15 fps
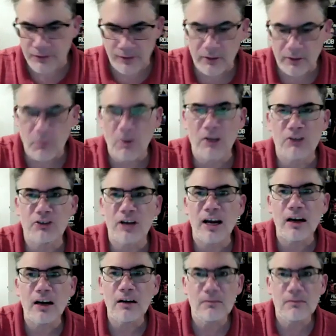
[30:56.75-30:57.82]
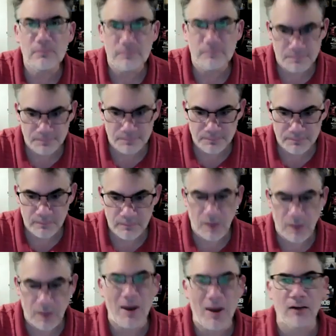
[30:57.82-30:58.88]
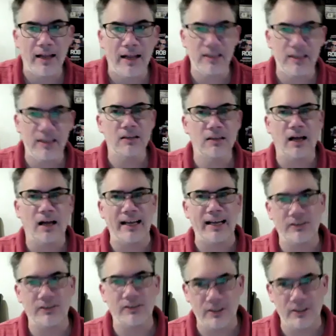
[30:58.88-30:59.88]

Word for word: that you want to share about um, clients that